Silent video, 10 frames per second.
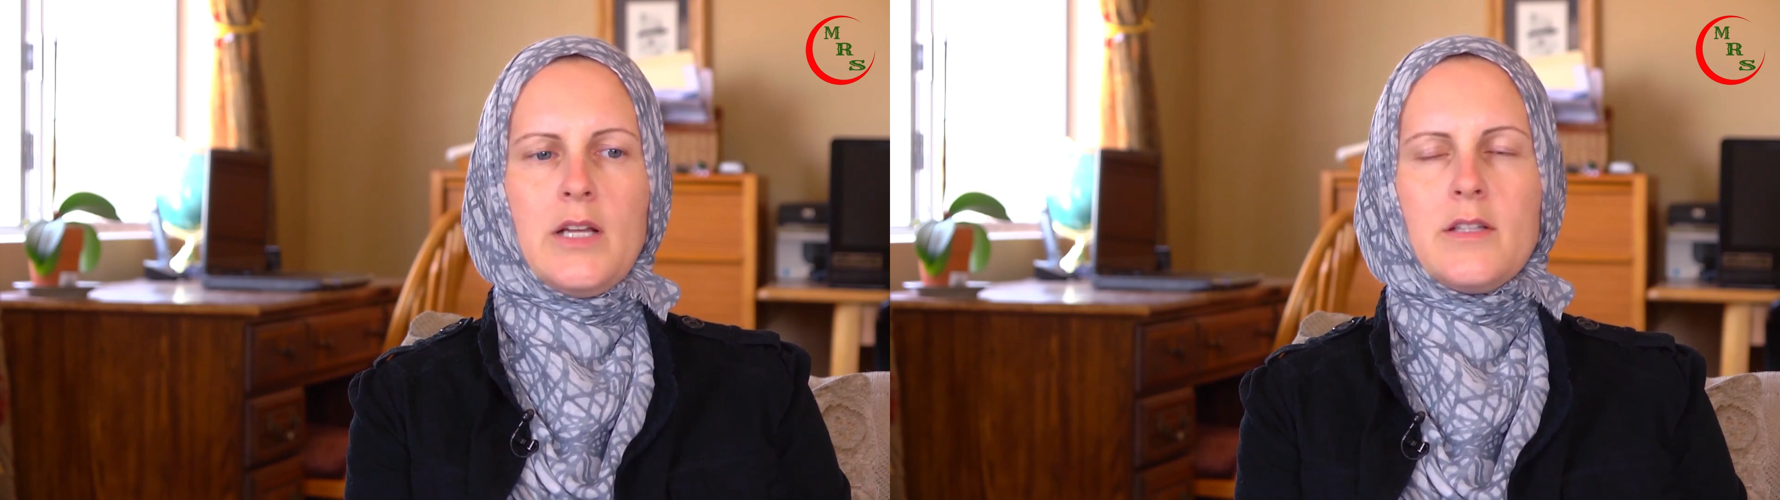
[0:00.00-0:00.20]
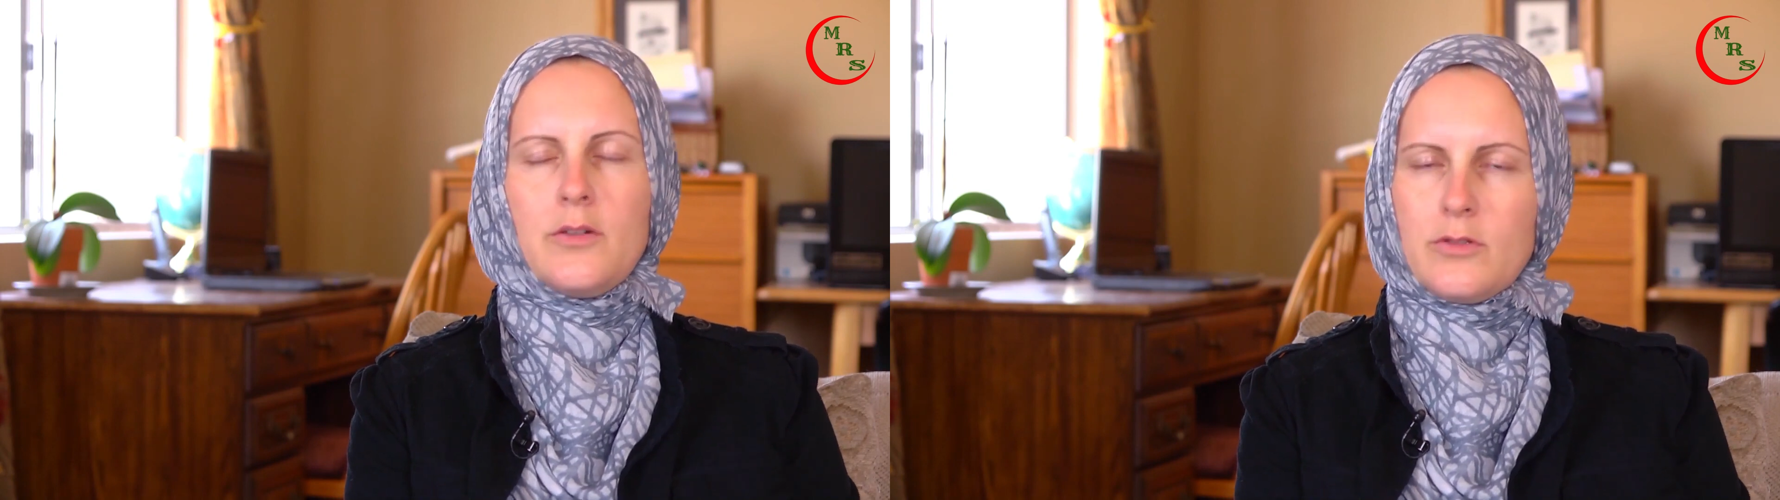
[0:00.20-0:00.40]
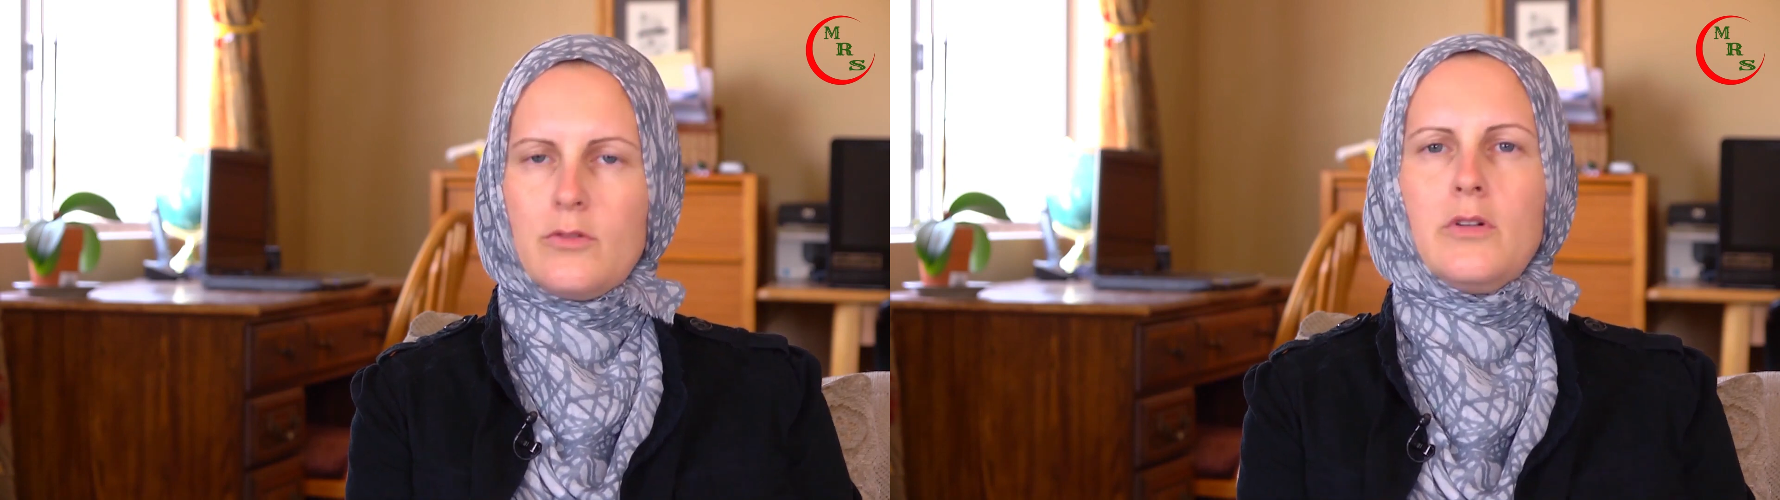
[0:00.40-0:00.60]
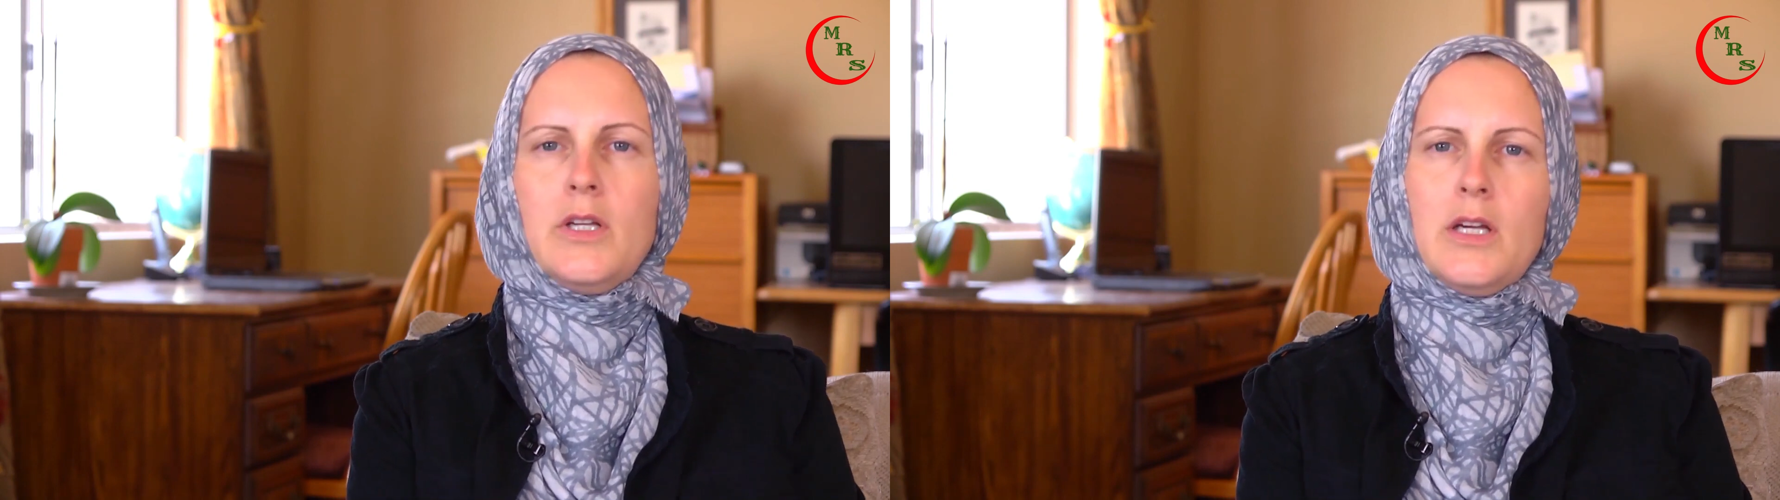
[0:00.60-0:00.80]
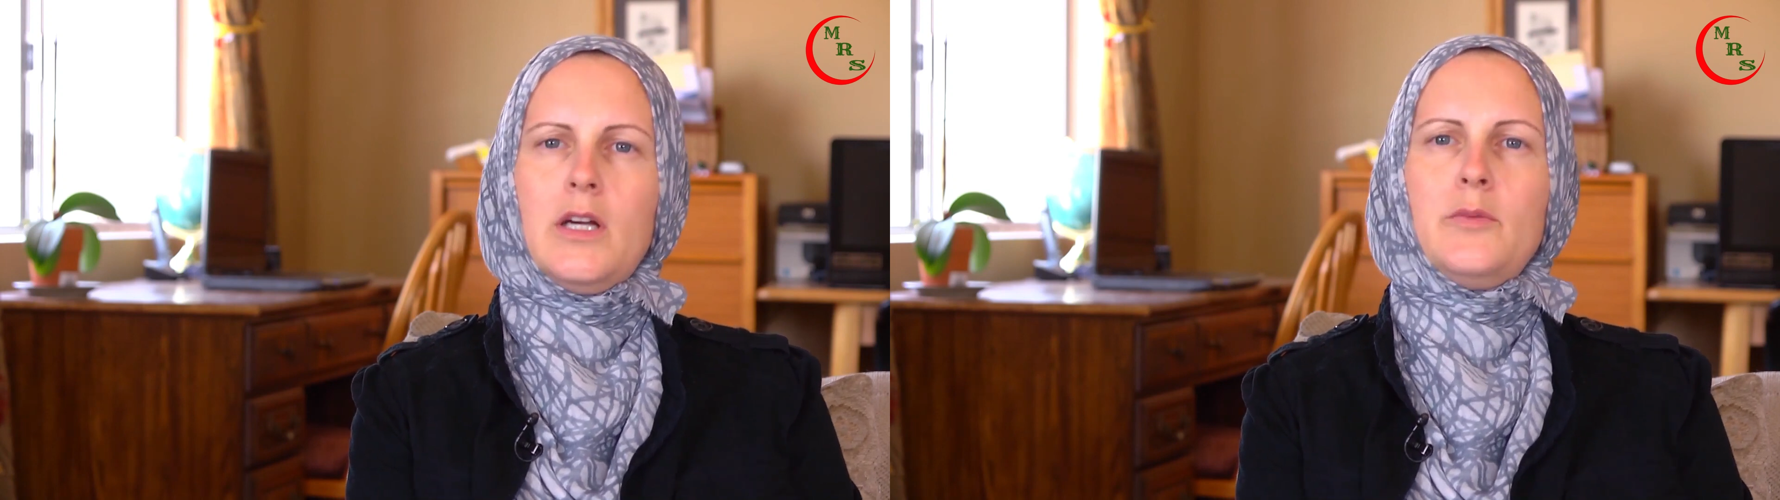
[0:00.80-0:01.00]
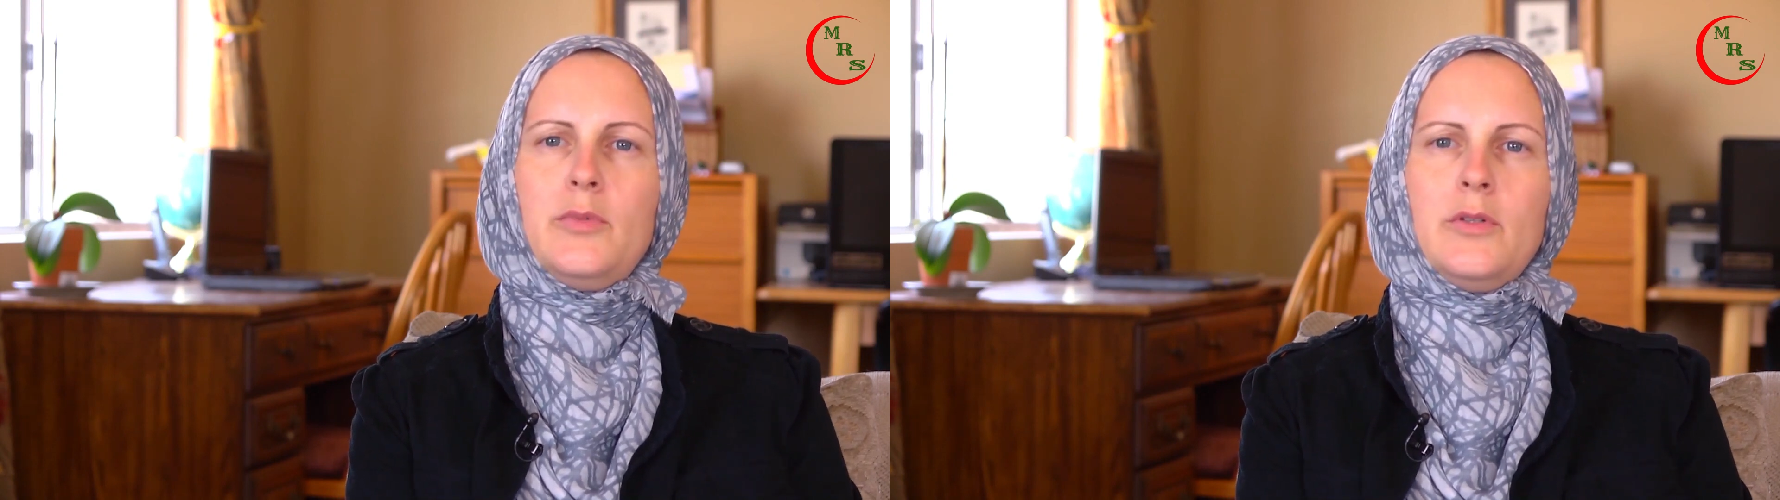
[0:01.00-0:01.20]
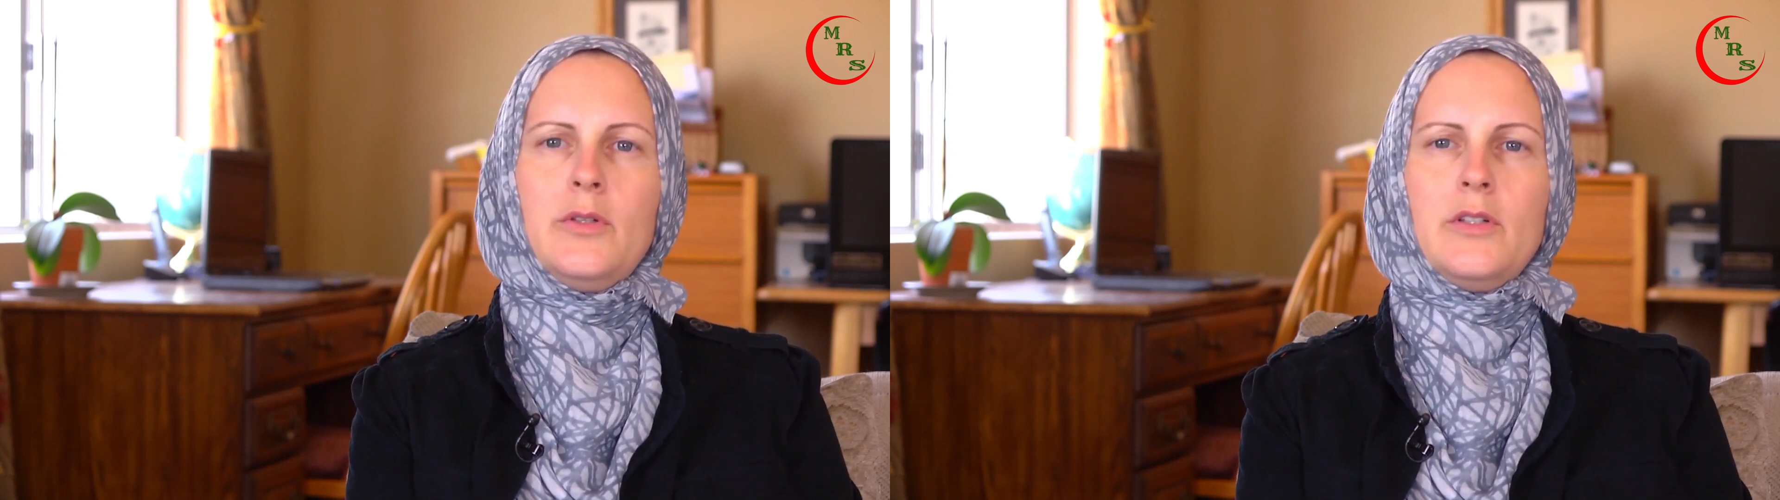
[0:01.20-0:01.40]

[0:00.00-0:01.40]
as I was growing up,